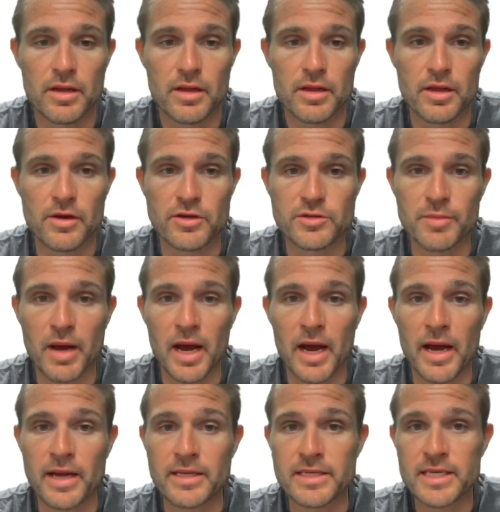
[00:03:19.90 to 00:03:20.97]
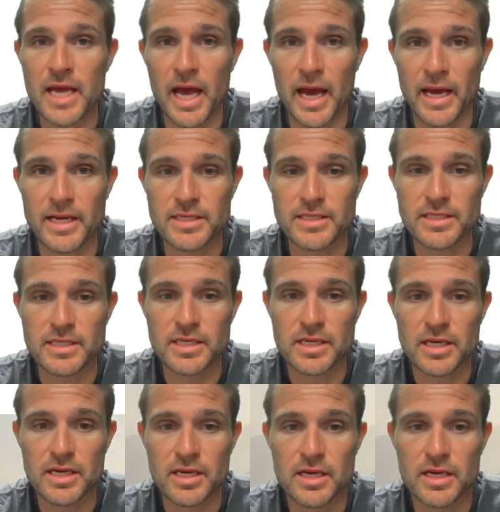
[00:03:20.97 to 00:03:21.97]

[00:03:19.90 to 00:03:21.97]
Here's my text.